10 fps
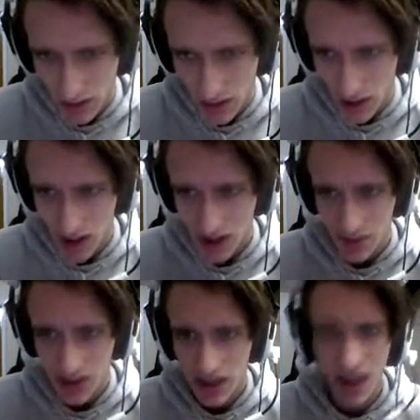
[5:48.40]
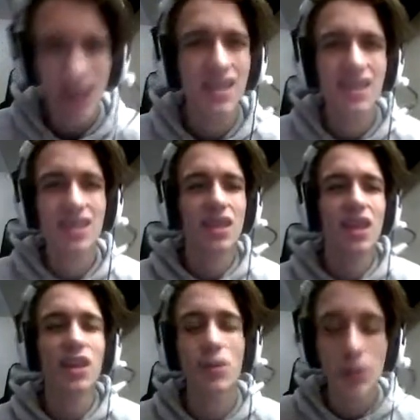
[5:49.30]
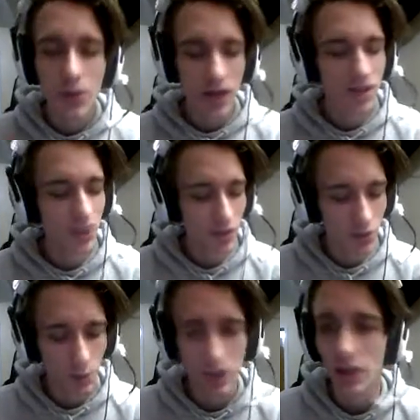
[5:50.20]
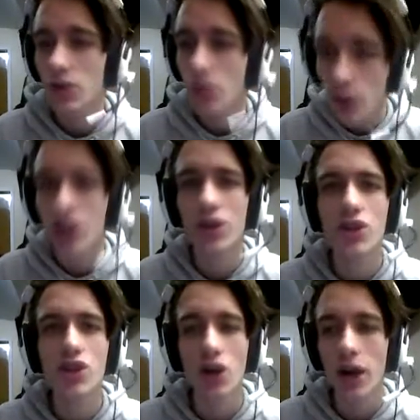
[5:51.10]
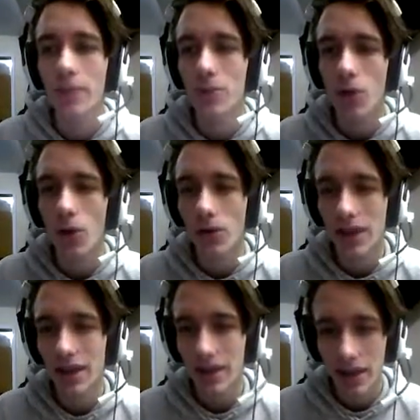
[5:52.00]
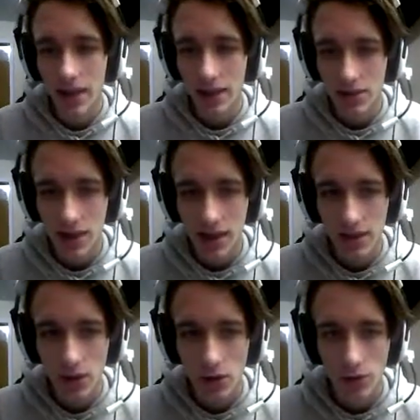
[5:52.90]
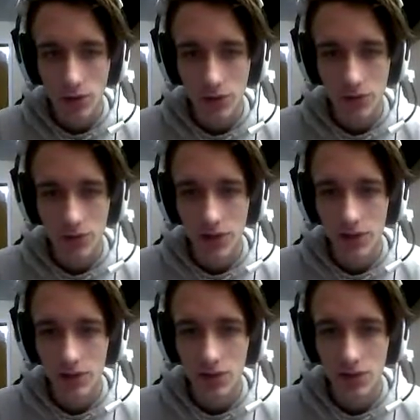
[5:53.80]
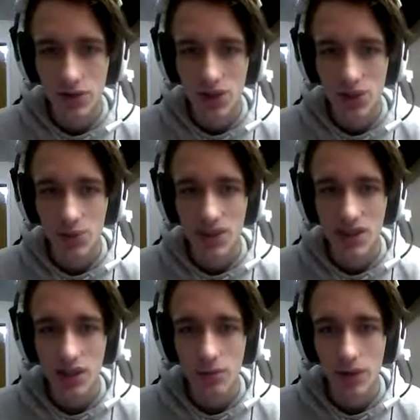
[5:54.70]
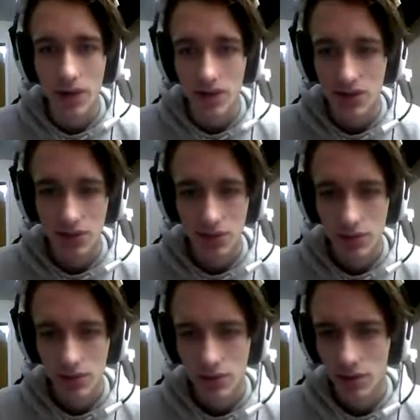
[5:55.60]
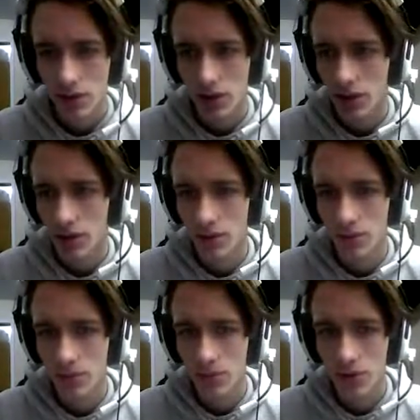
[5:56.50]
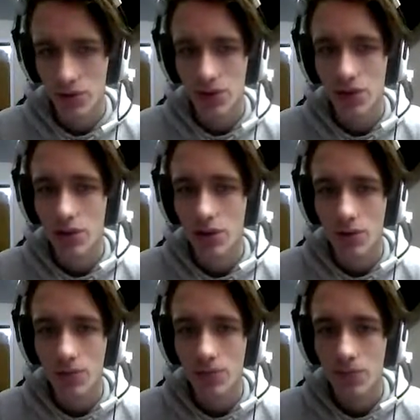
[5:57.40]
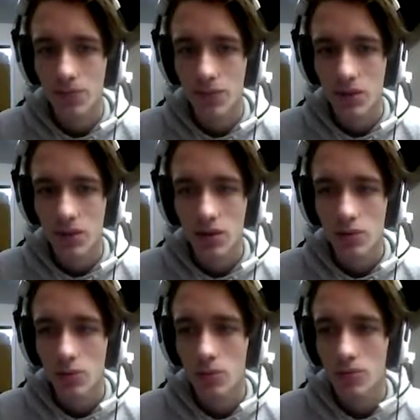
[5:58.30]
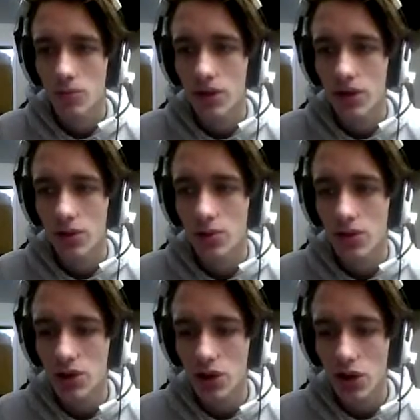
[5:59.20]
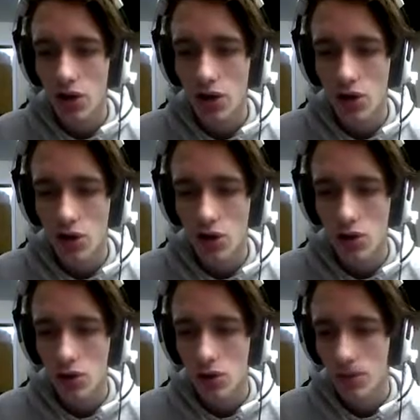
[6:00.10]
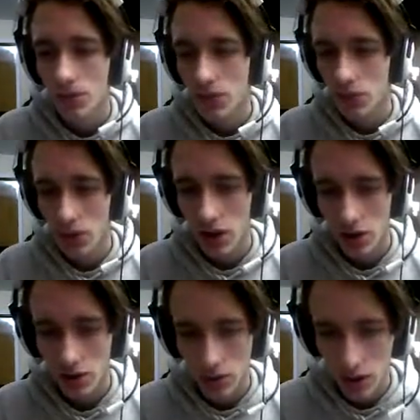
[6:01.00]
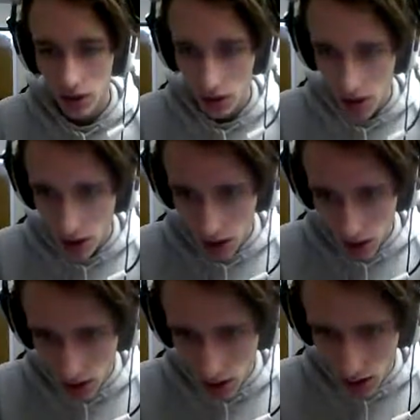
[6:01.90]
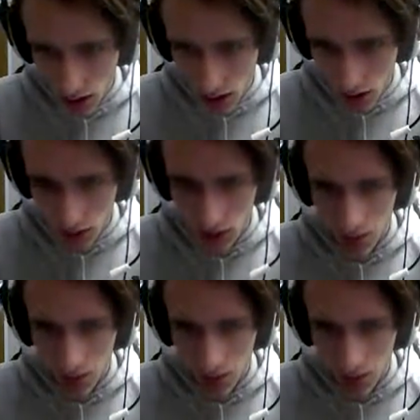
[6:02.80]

Awesome status. Like what you guys are doing. You're doing a good job. You all get a $10 and 3 cent raise. Um, where do we go? Where do we go? Where do we go?